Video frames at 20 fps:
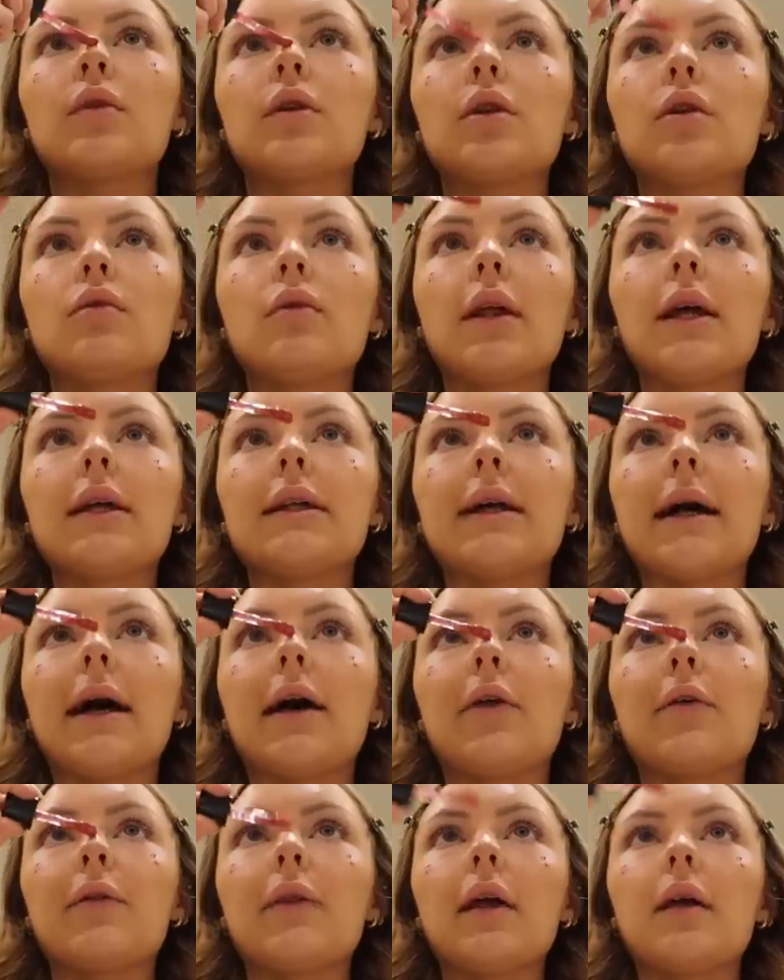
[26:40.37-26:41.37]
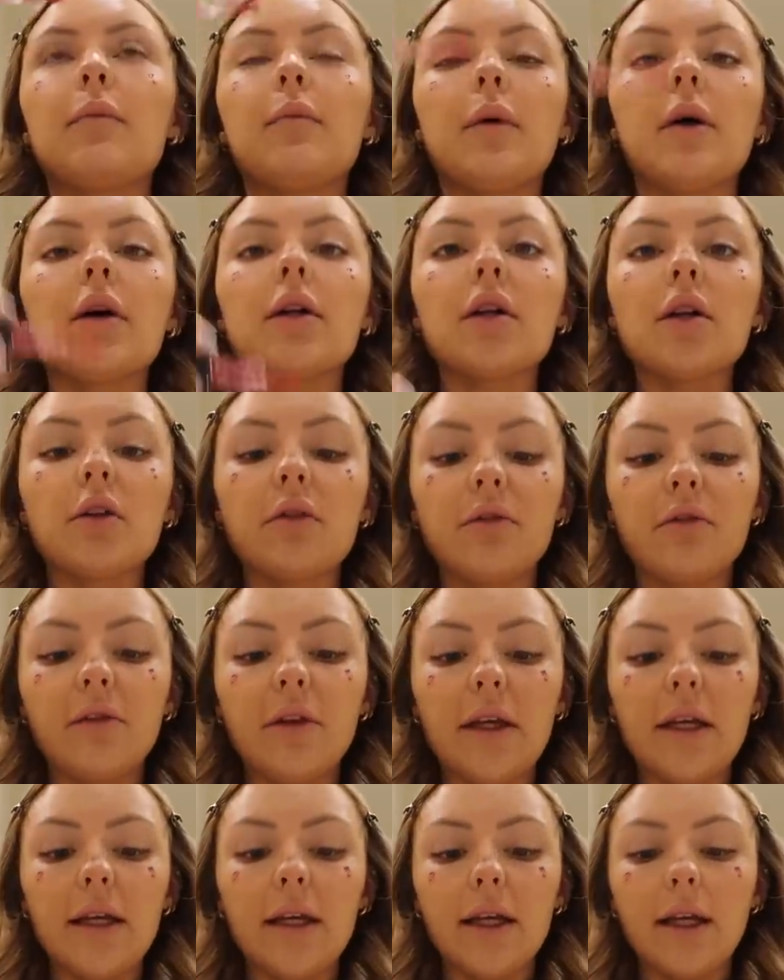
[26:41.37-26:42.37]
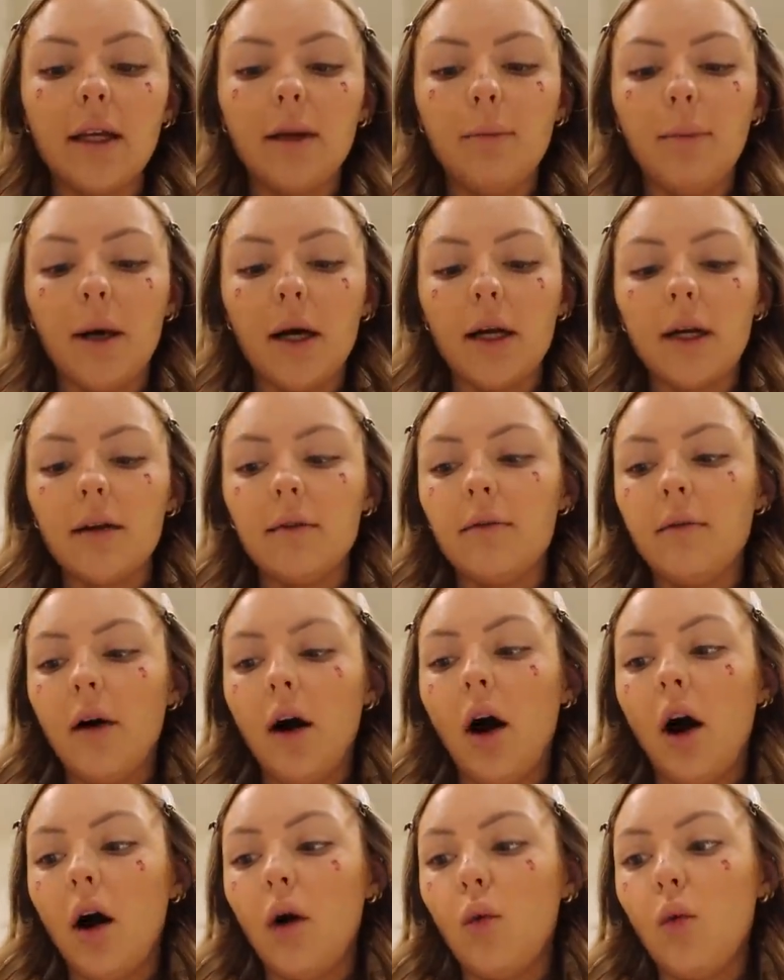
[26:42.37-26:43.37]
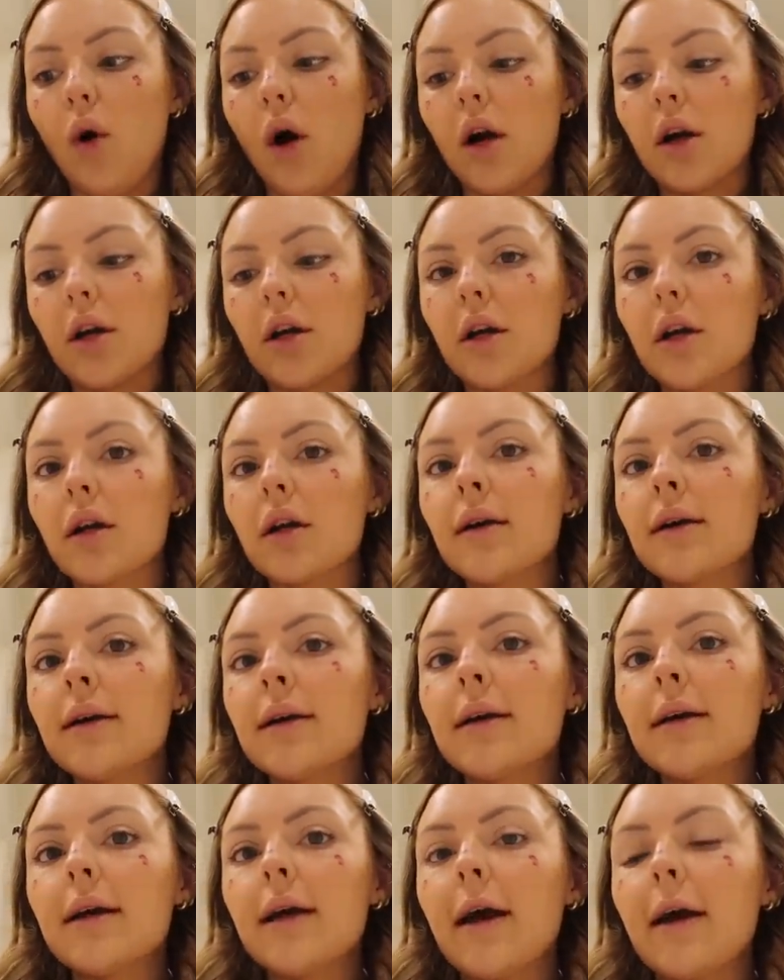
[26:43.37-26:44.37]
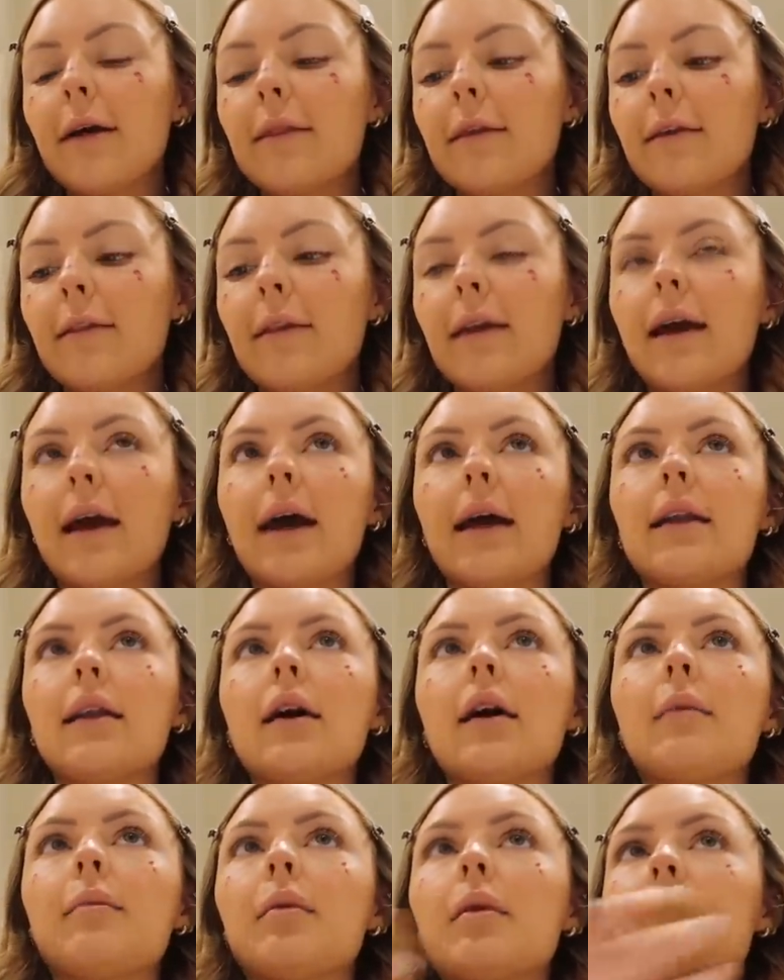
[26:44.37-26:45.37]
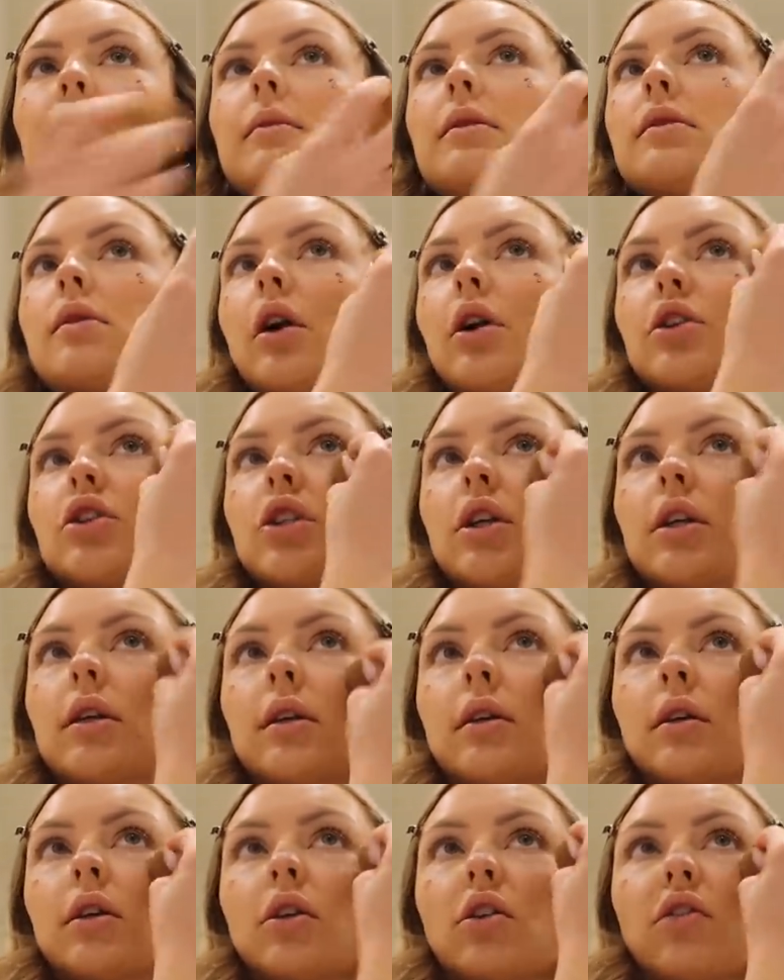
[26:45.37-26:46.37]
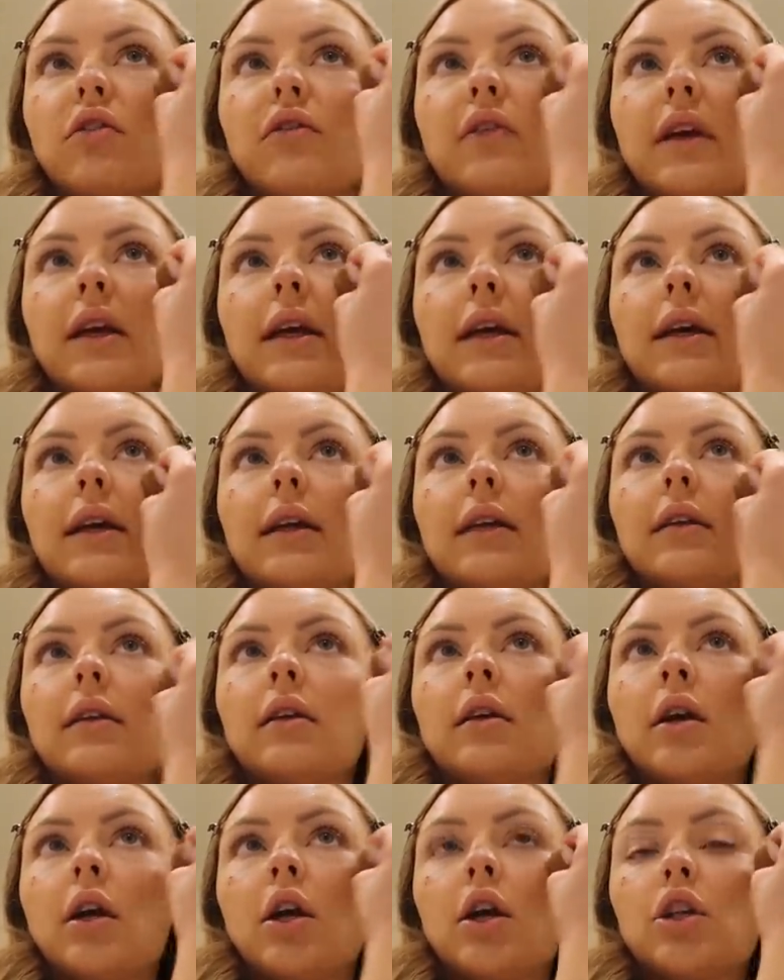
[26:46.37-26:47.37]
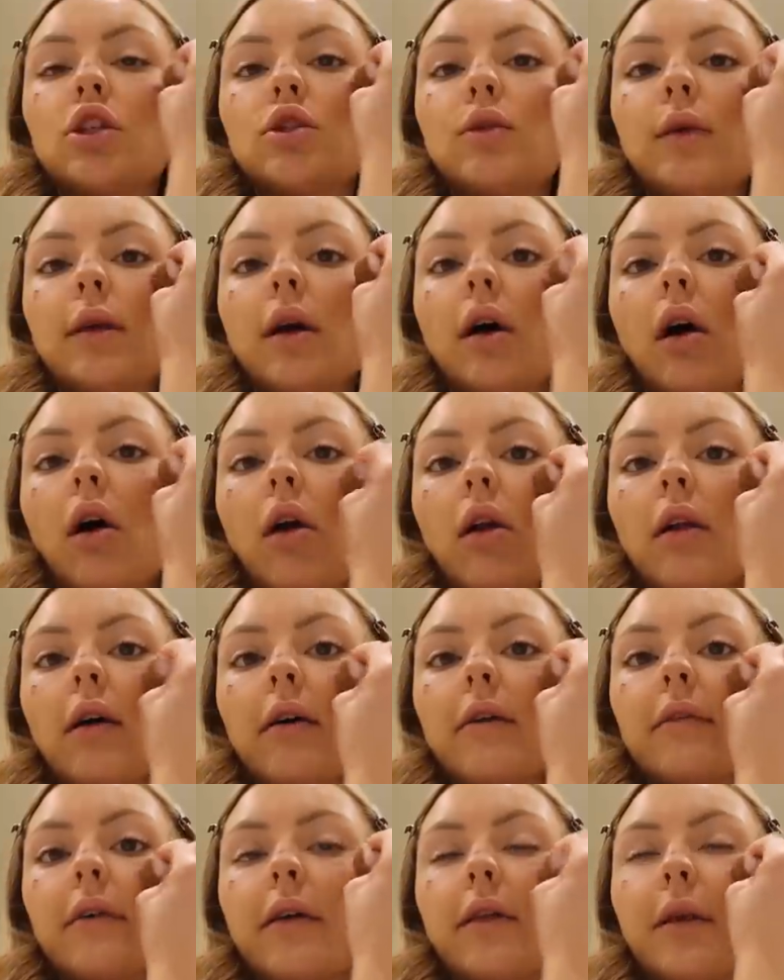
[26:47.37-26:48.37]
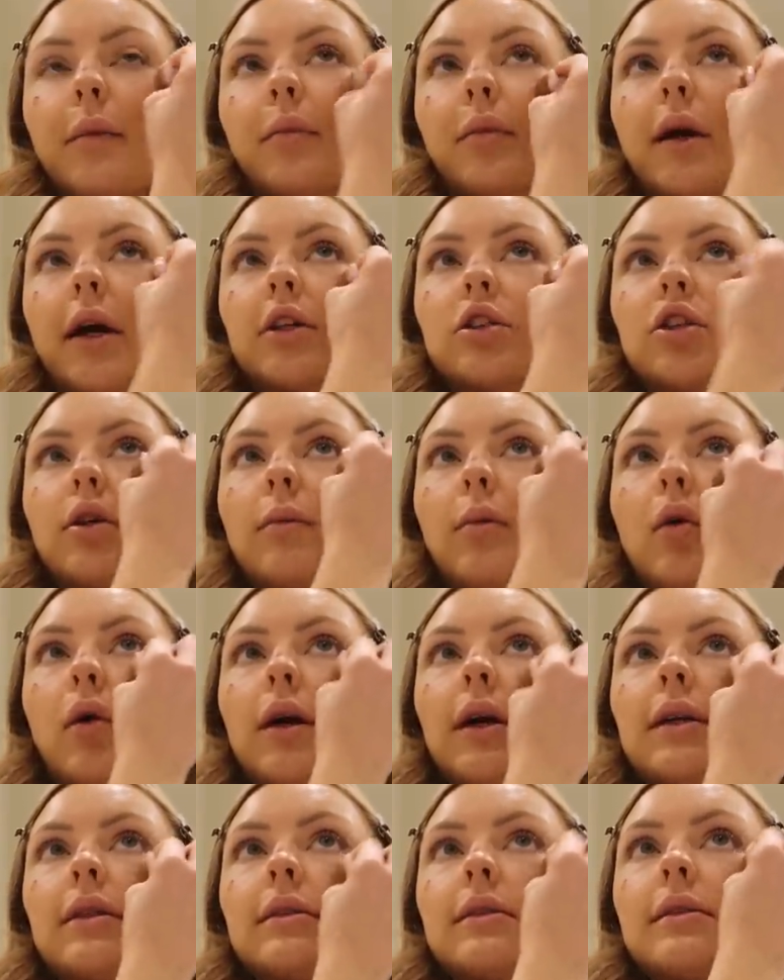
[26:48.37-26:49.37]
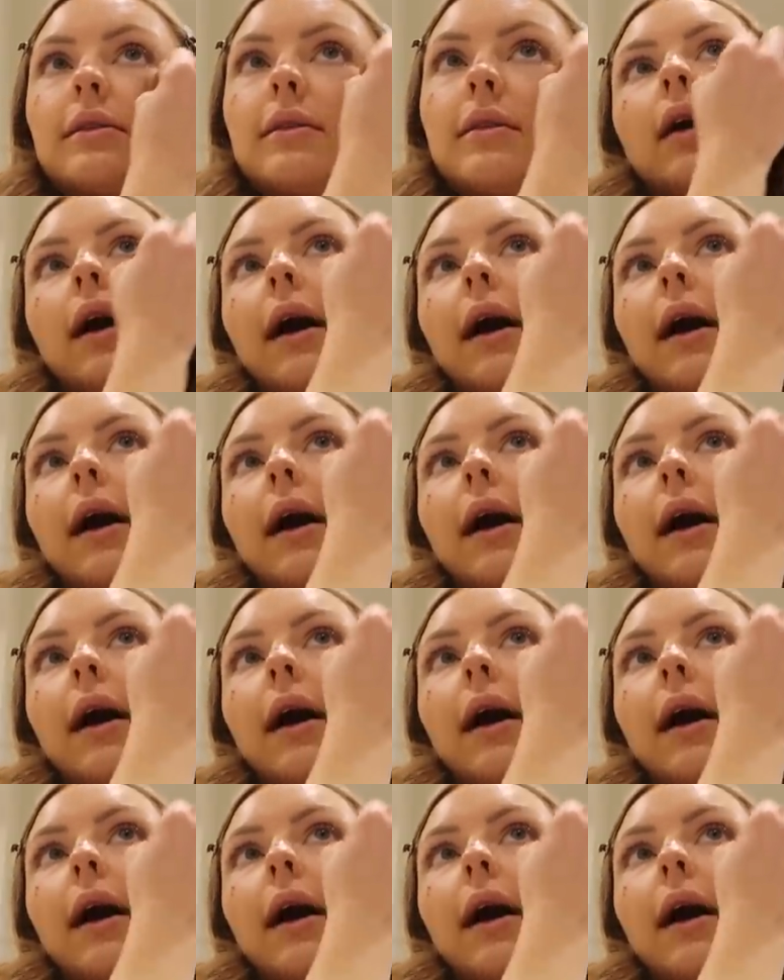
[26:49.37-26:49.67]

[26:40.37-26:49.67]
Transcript: When you lay down, they put your feet in a bucket of hot water and then they end up massaging your feet and doing all of the pressure points.